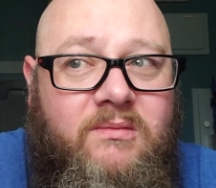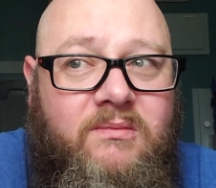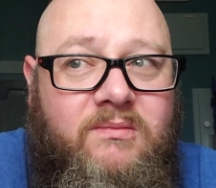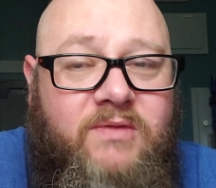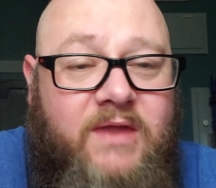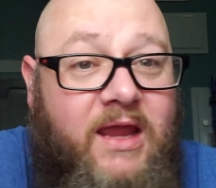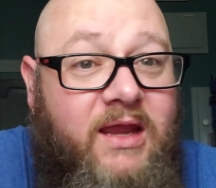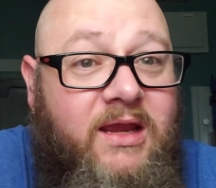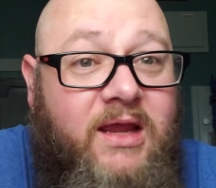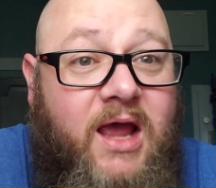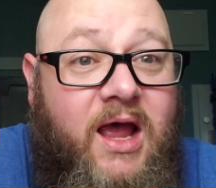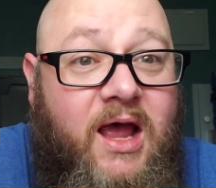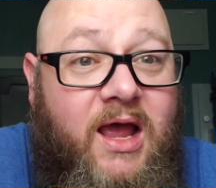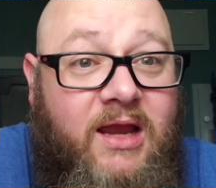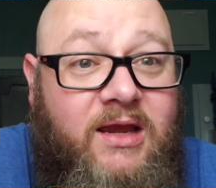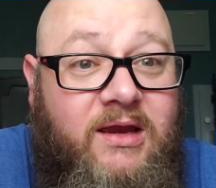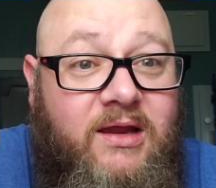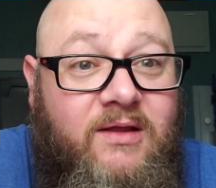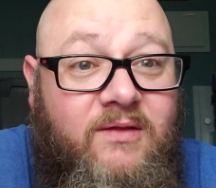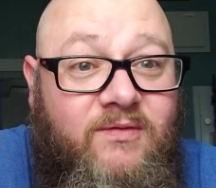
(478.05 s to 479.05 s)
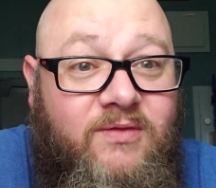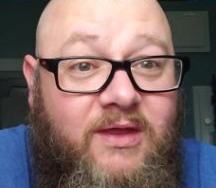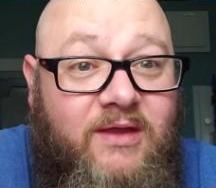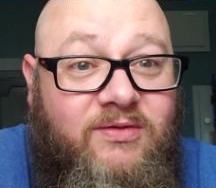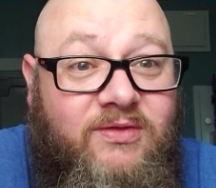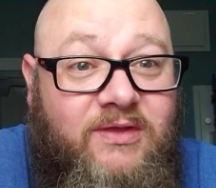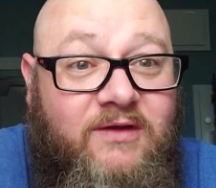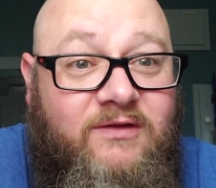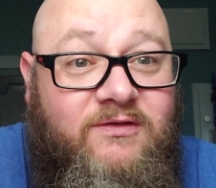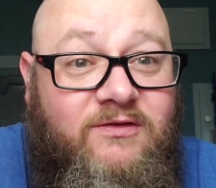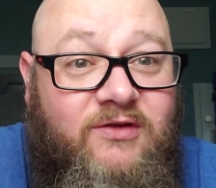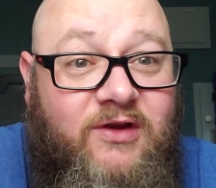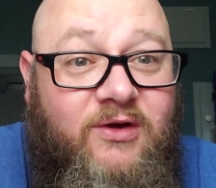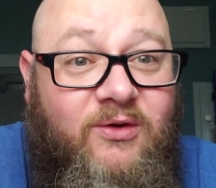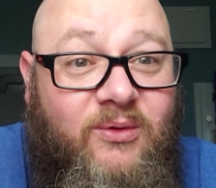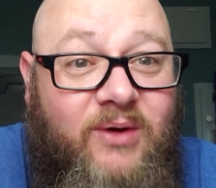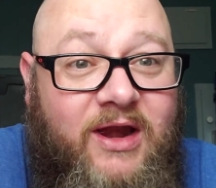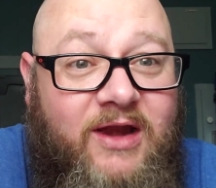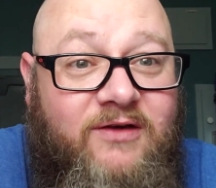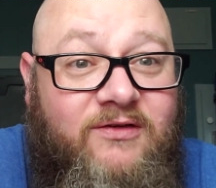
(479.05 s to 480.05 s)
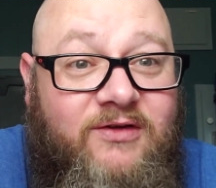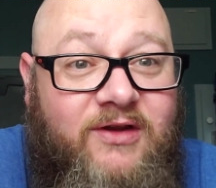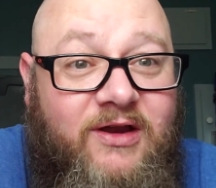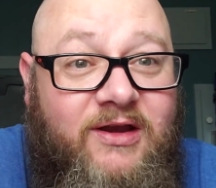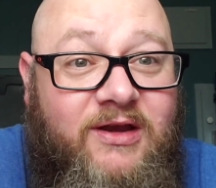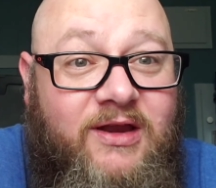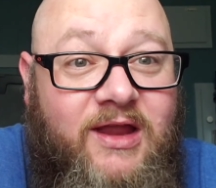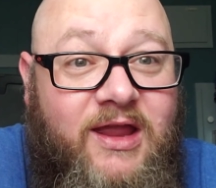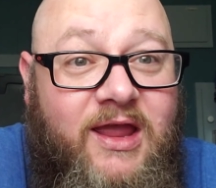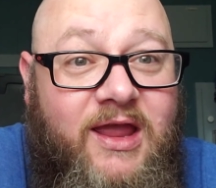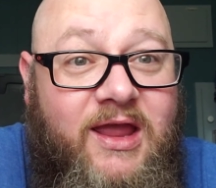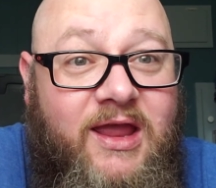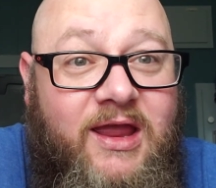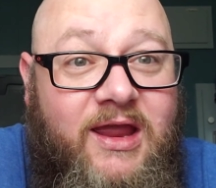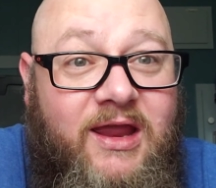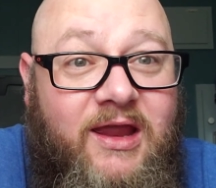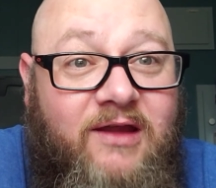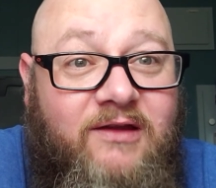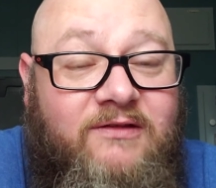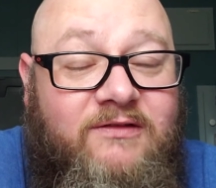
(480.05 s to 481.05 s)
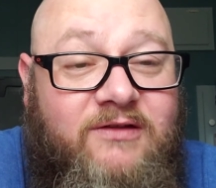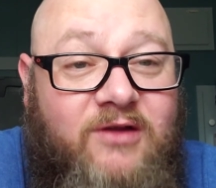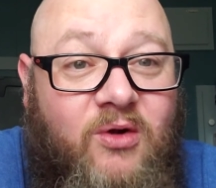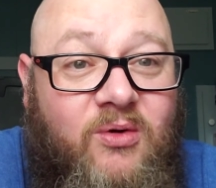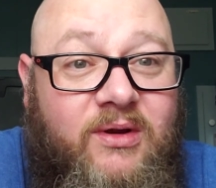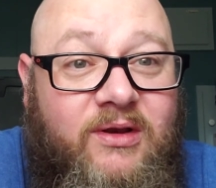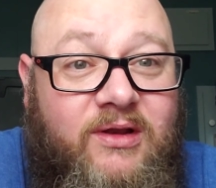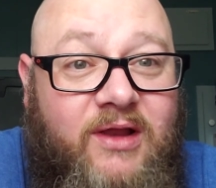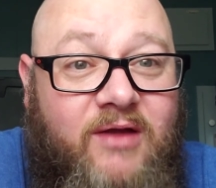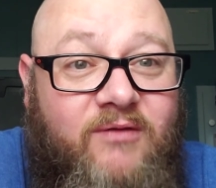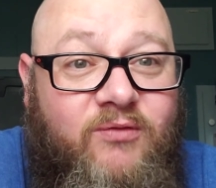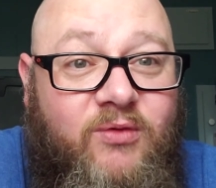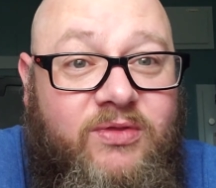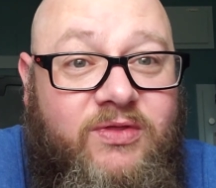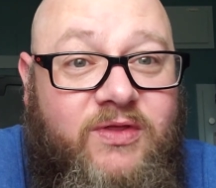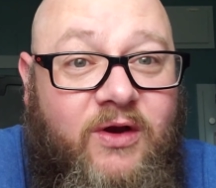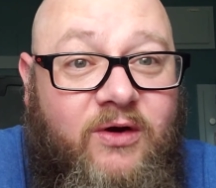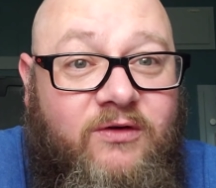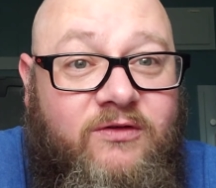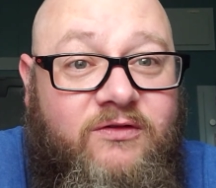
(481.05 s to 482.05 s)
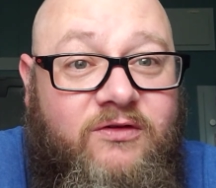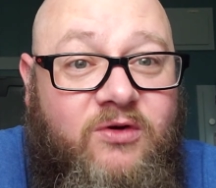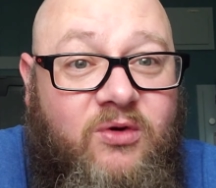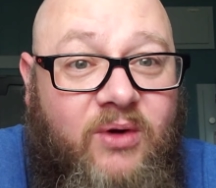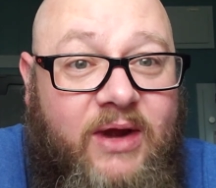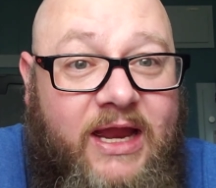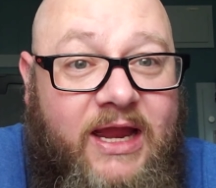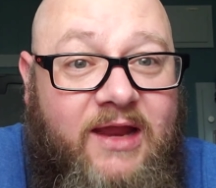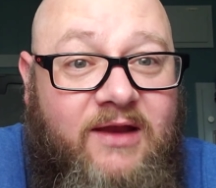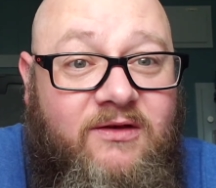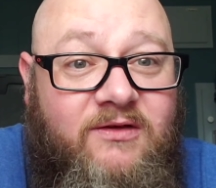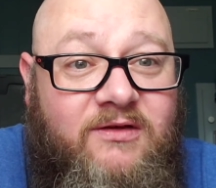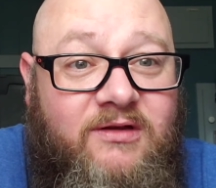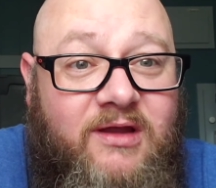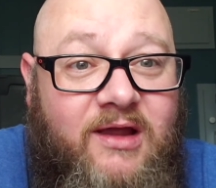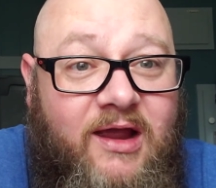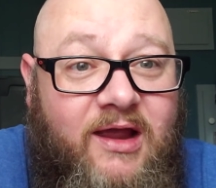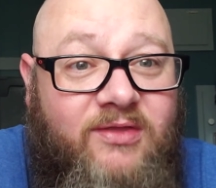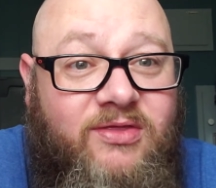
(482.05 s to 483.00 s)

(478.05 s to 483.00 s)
thank God that this generation is so in love with their screens. I